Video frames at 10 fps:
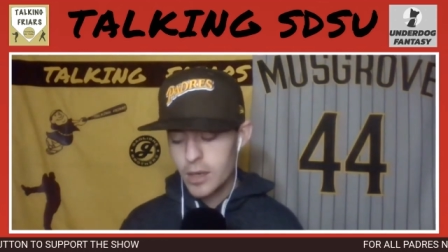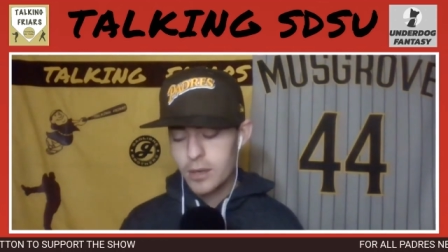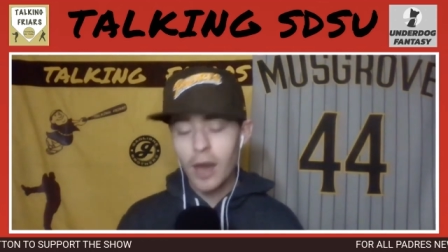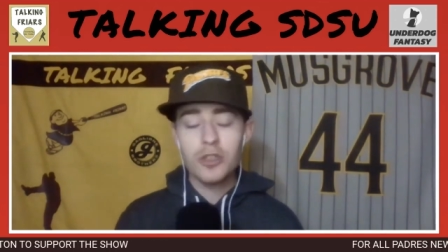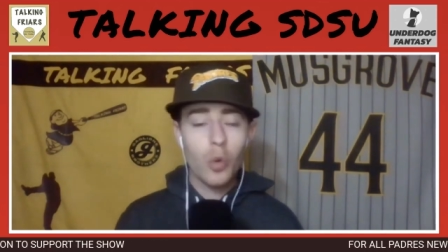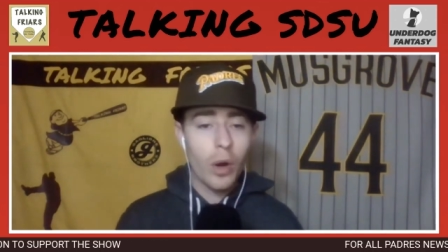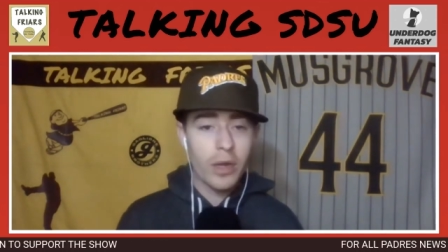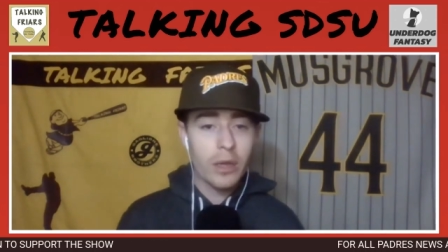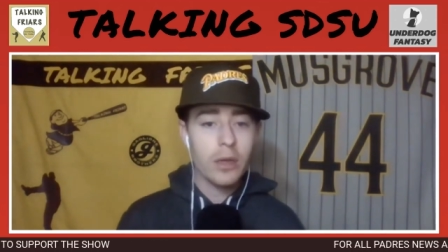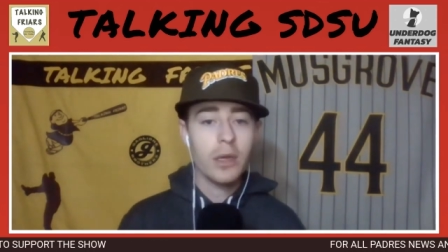Not
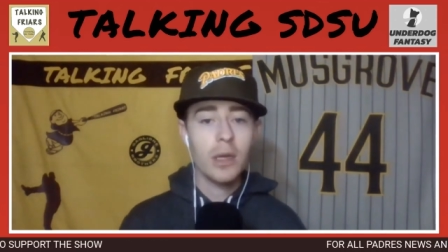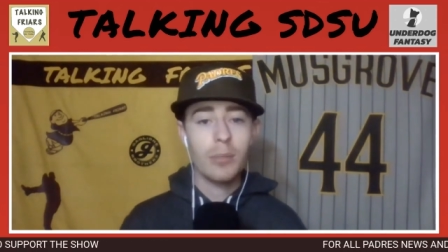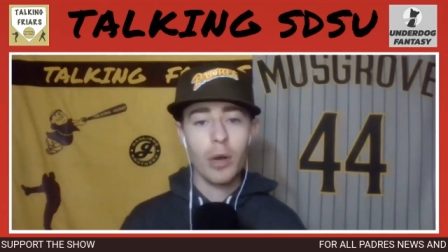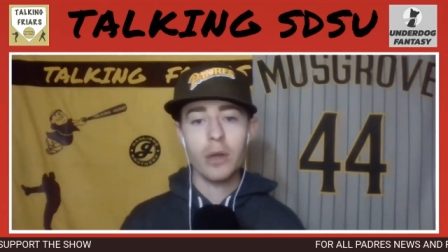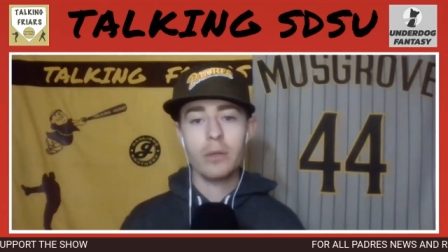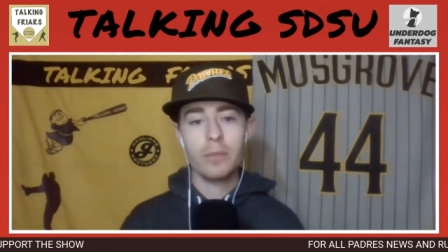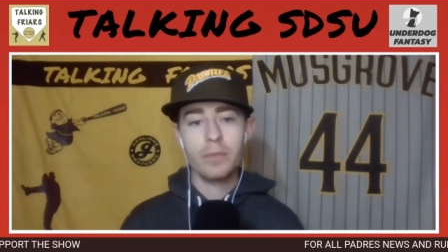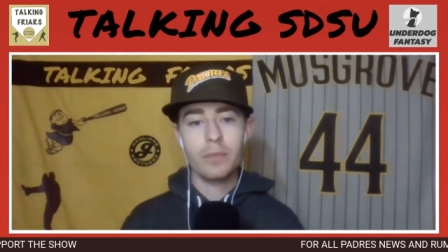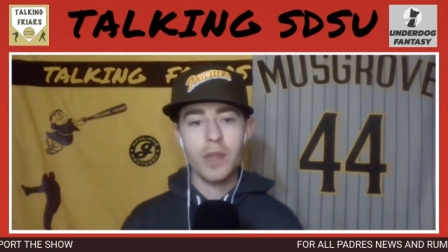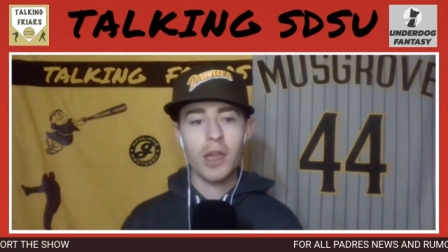20, but
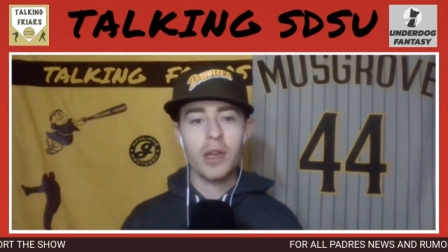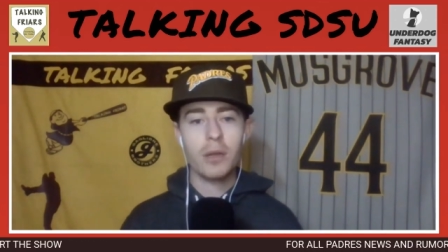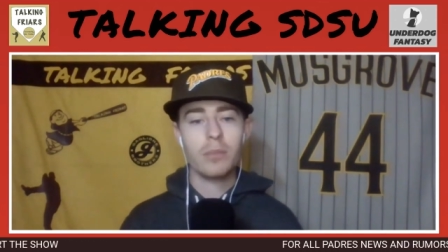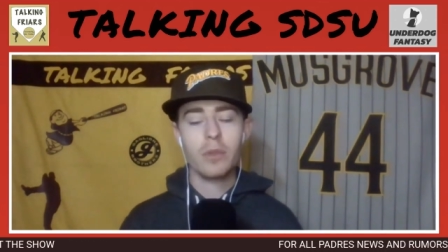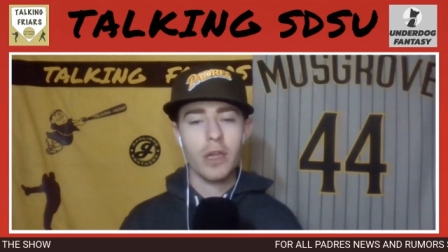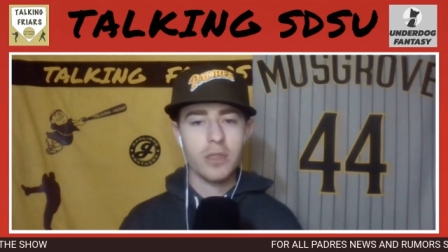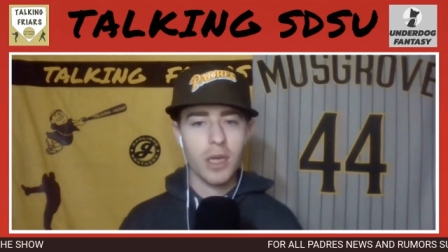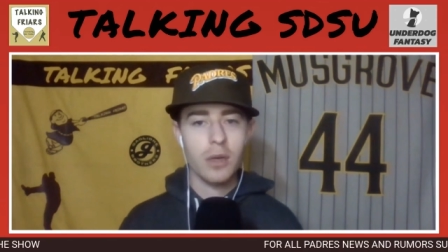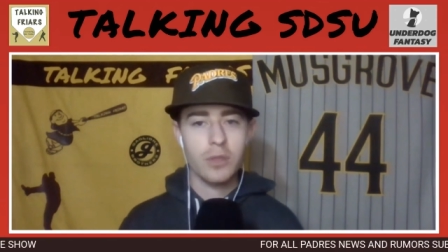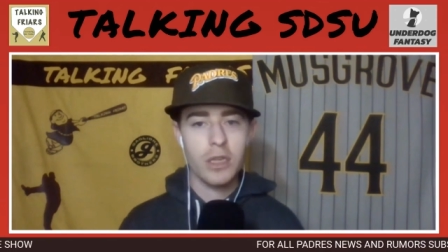they didn't let
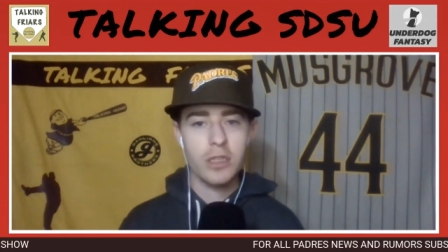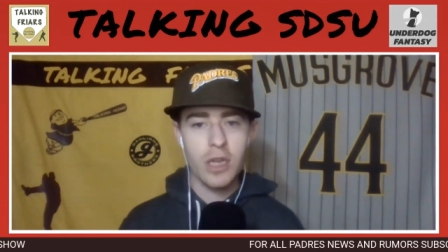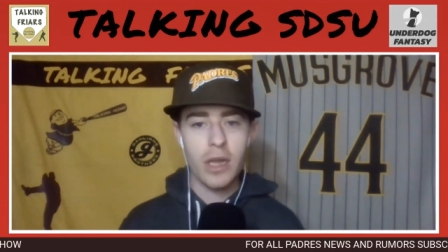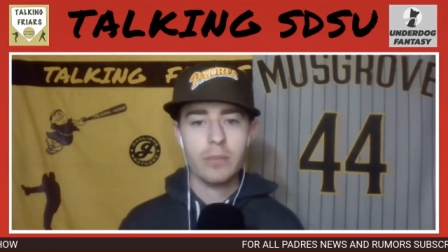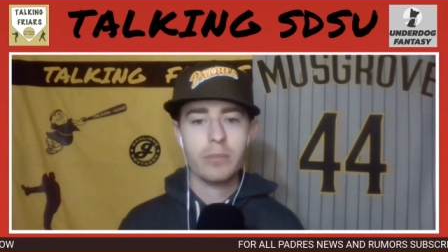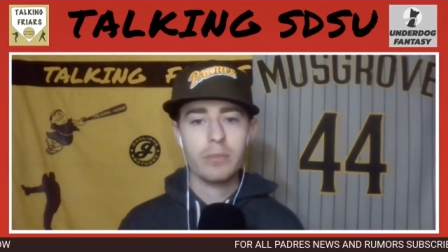San Jose State